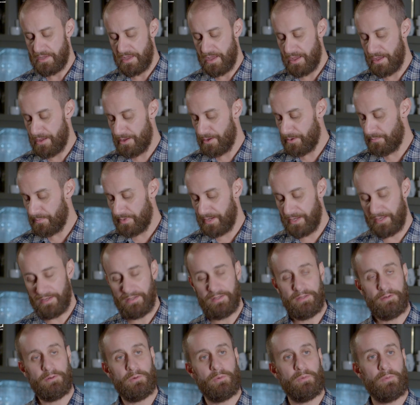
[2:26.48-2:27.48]

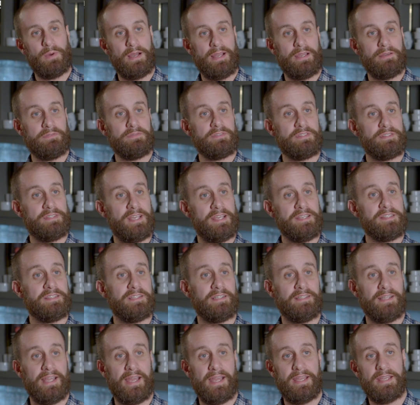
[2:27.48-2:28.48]
And a little way of
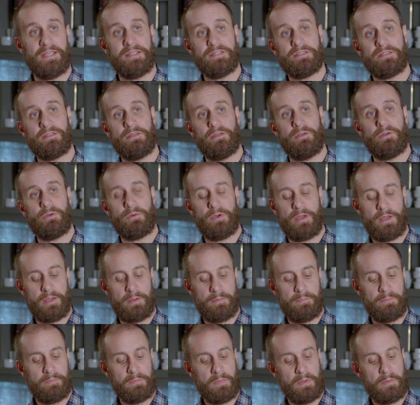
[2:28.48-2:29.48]
testing that is
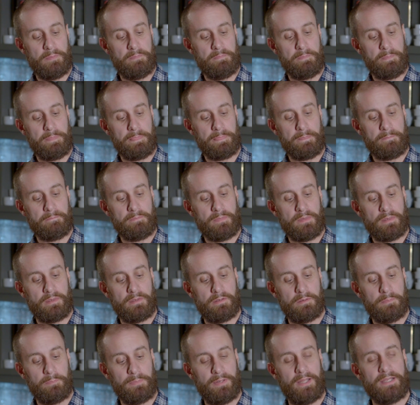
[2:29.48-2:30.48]
to
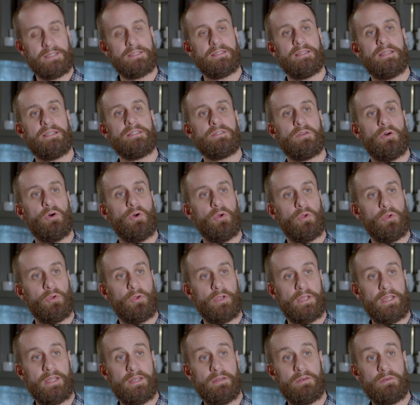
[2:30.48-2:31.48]
place these
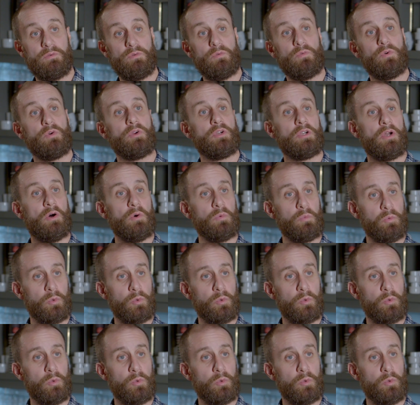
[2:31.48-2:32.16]
on in cold